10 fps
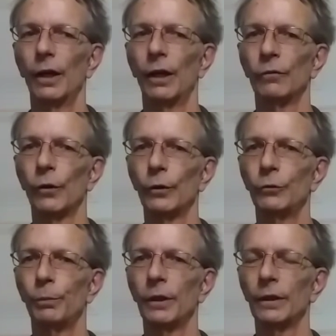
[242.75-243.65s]
I've always
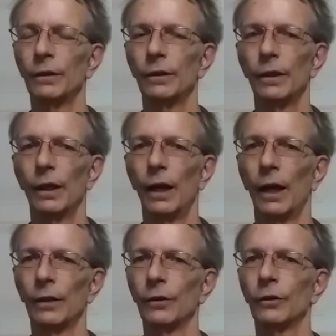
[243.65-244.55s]
been
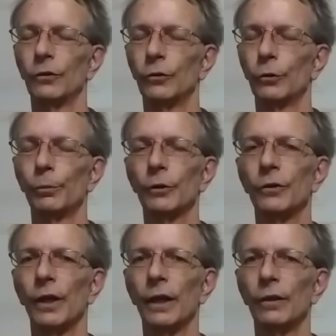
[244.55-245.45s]
on the consumer
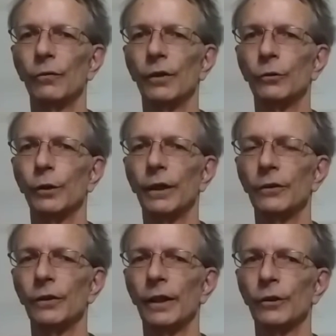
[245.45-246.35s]
side of the
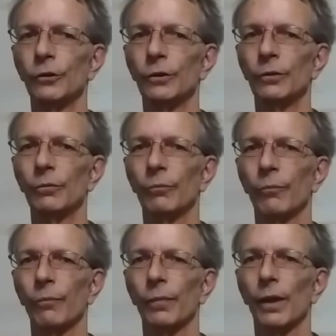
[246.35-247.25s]
transaction,
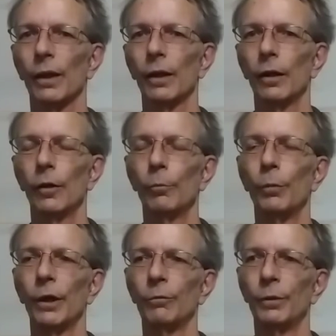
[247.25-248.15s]

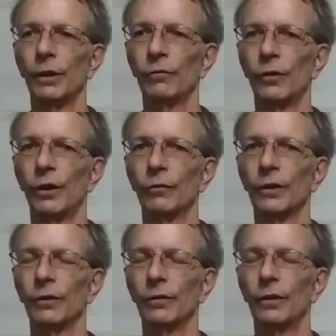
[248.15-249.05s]
but I've been involved
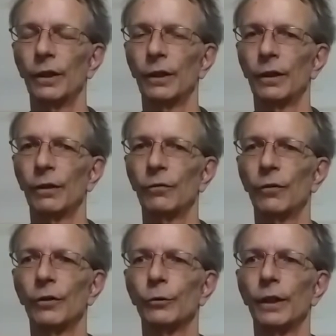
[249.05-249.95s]
in enough of
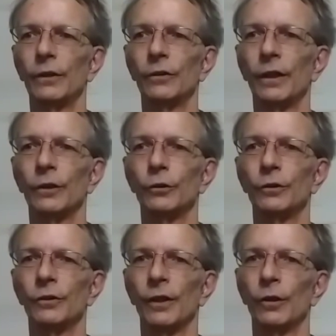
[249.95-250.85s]
the
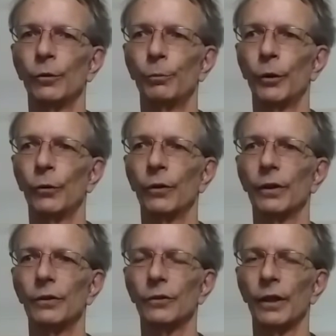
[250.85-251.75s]
transactions, I know both
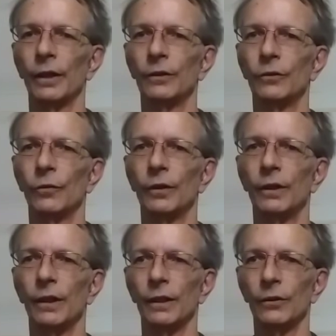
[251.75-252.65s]
sides of the
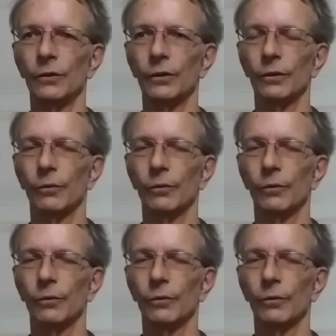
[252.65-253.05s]
desk.